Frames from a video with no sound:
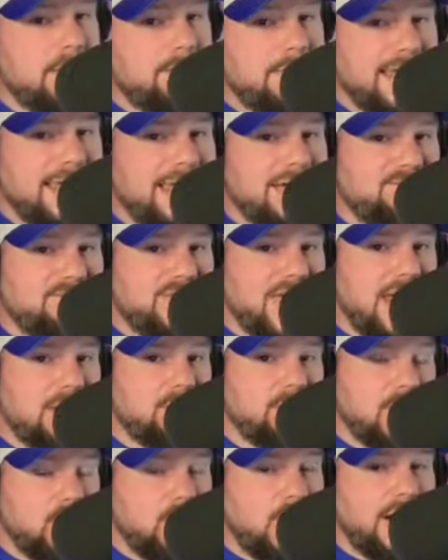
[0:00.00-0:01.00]
being a
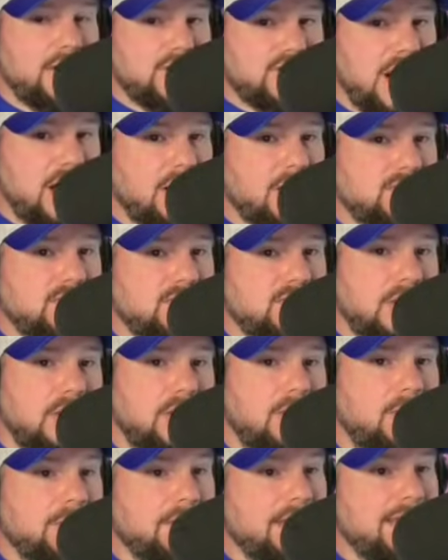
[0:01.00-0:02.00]
fan requires heart,
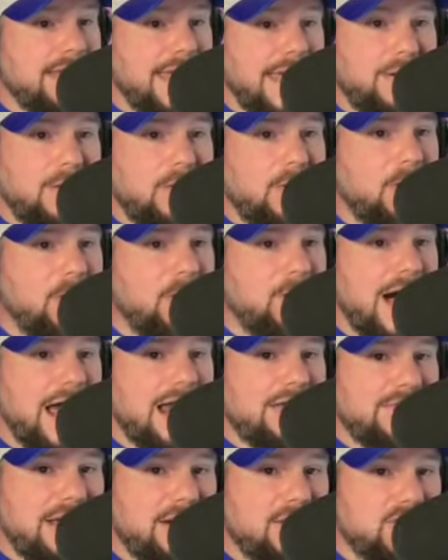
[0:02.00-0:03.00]
soul, and a whole
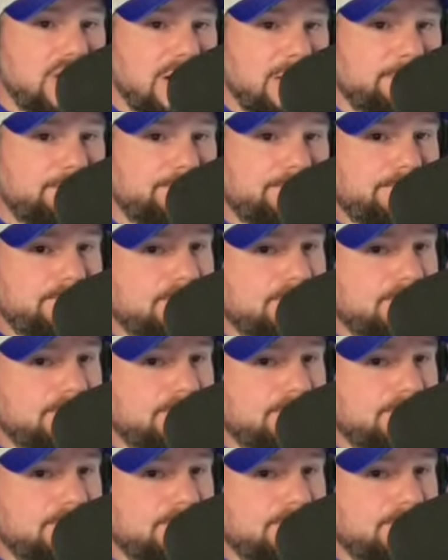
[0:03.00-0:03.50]
lot of energy.